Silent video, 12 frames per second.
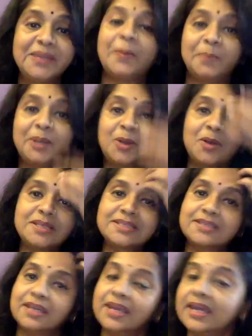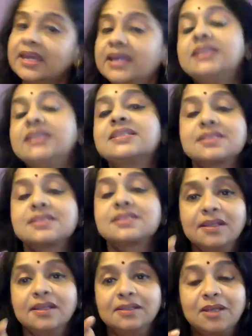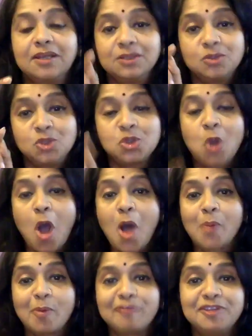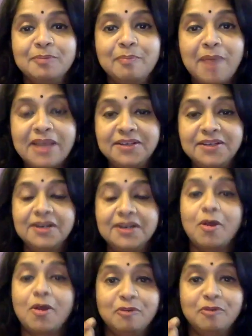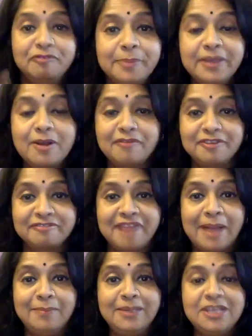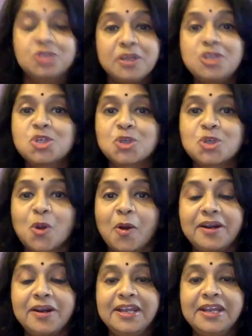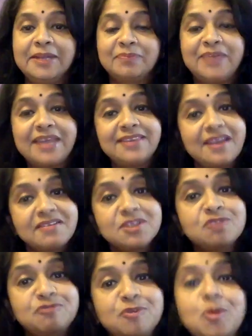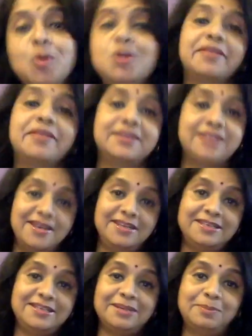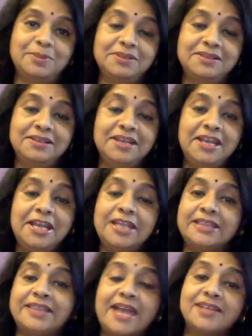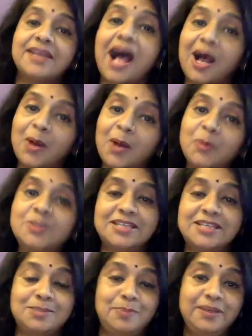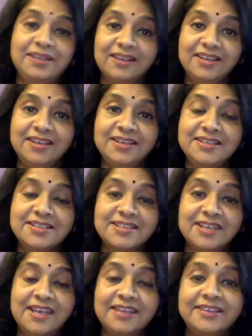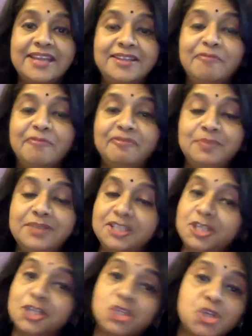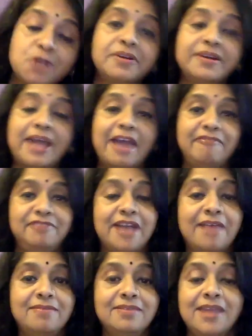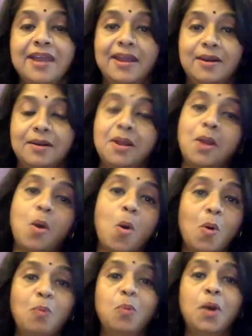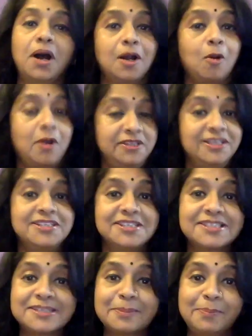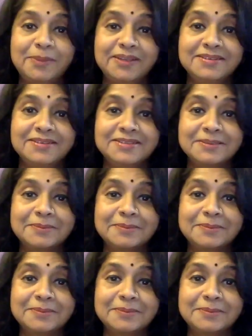Because it's the job of the mother or the women of the family to ensure that there is food on the dining table, that the house has been cleaned, that the children have done their homework or they're disciplined.